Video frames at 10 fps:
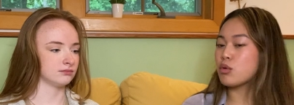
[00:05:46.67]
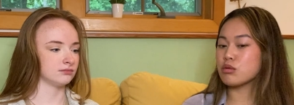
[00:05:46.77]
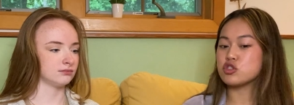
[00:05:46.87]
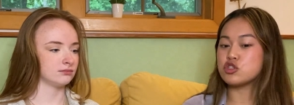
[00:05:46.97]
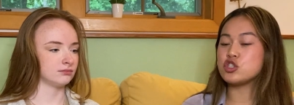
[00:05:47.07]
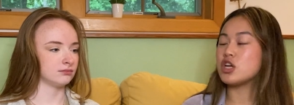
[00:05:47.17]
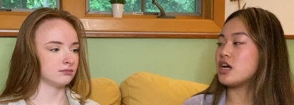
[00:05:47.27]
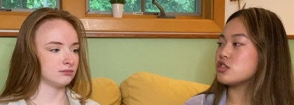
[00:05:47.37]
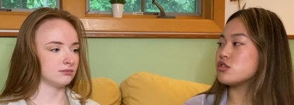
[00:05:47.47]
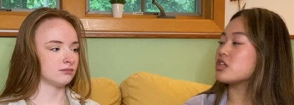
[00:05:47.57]
Speaker 1: where it was
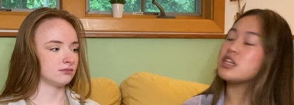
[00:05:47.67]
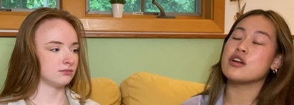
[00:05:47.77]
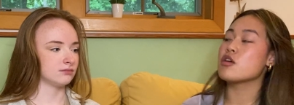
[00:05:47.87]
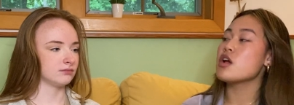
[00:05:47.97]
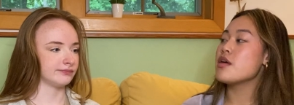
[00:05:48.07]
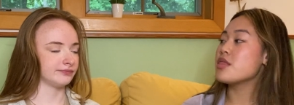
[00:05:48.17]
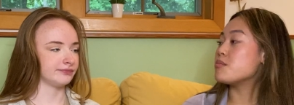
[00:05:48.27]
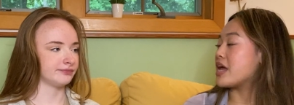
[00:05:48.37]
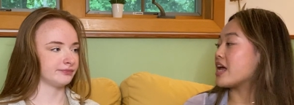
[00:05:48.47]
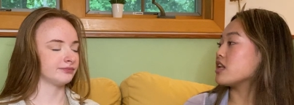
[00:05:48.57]
just you could hear the
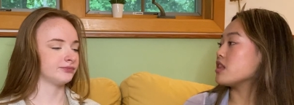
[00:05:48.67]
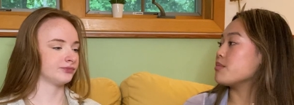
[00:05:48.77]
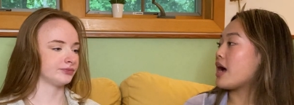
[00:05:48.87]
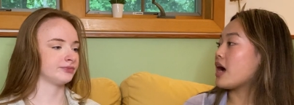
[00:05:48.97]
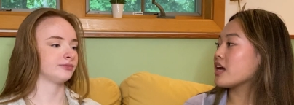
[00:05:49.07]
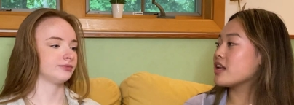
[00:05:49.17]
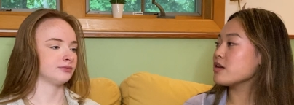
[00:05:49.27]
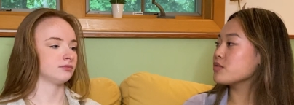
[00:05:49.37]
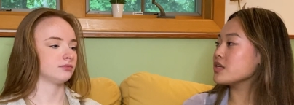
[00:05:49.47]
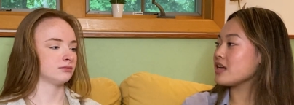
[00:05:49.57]
band in the back, and I
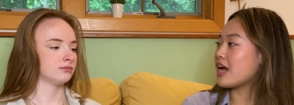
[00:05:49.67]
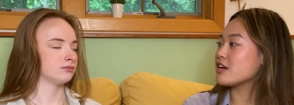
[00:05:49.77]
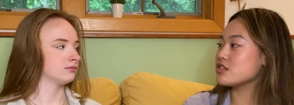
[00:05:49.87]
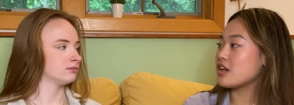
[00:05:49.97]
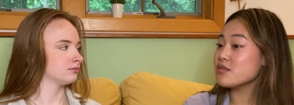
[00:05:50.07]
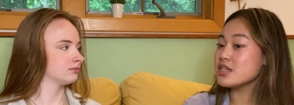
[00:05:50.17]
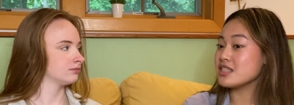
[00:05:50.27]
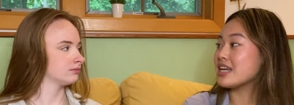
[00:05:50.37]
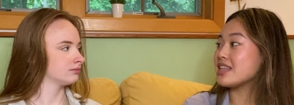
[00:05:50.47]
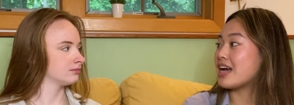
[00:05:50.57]
really actually
Speaker 2: I really
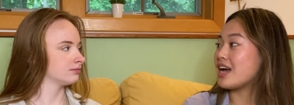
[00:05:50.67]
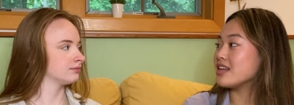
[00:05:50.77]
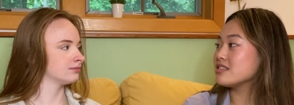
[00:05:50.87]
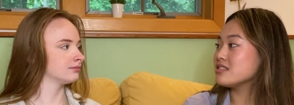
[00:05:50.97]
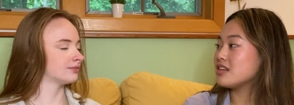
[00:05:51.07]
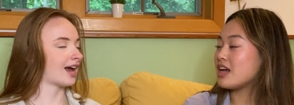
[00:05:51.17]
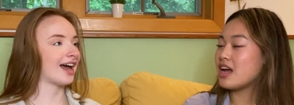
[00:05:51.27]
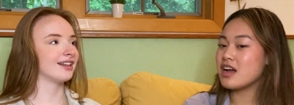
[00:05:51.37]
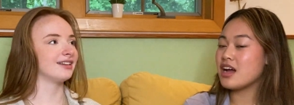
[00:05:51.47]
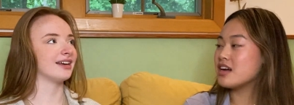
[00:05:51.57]
like that. Mm-hmm. I
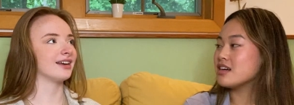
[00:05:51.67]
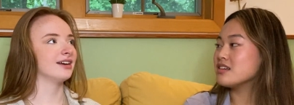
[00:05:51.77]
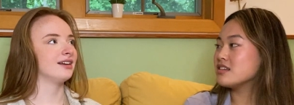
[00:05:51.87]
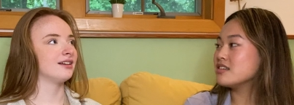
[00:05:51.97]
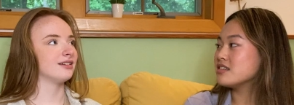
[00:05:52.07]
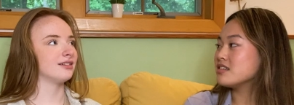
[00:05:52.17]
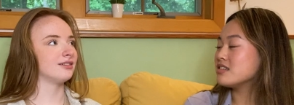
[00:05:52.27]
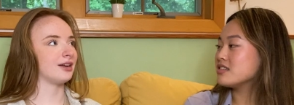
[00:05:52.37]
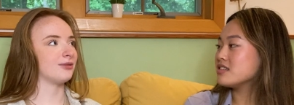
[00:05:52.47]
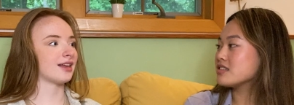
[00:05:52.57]
like
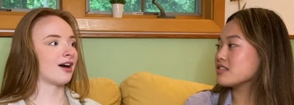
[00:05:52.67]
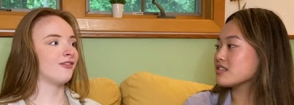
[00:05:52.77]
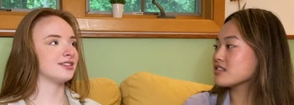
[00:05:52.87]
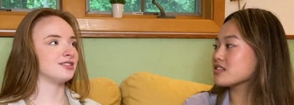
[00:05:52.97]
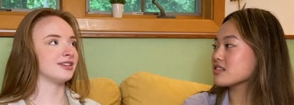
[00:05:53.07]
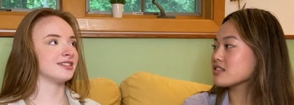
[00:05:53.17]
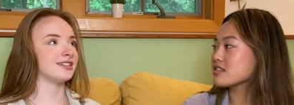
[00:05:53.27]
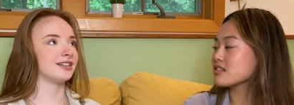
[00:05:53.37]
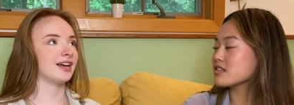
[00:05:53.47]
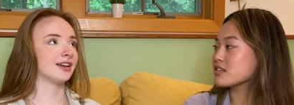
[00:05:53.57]
like with Elvis you can see
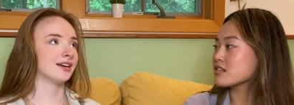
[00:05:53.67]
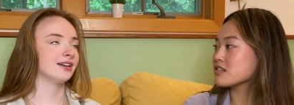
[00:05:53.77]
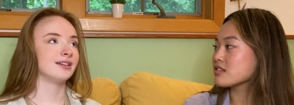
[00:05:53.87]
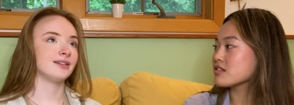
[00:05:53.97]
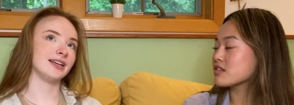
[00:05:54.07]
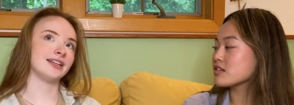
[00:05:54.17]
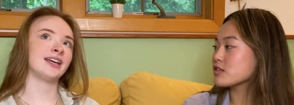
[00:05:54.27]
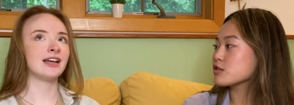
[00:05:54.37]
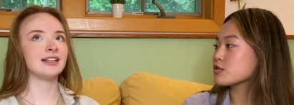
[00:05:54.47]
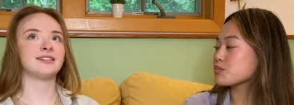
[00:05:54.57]
like like
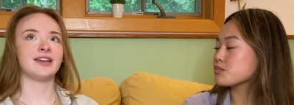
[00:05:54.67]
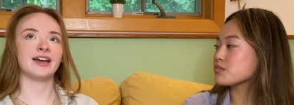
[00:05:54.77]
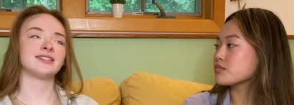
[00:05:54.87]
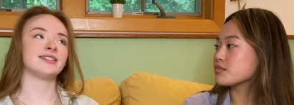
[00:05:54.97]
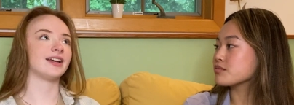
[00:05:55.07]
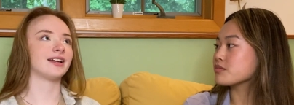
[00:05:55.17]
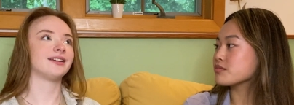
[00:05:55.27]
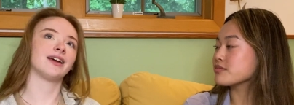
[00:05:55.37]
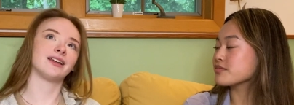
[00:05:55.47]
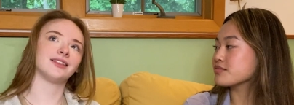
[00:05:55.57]
kids dancing and
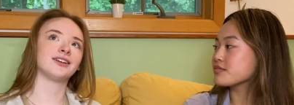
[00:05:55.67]
like the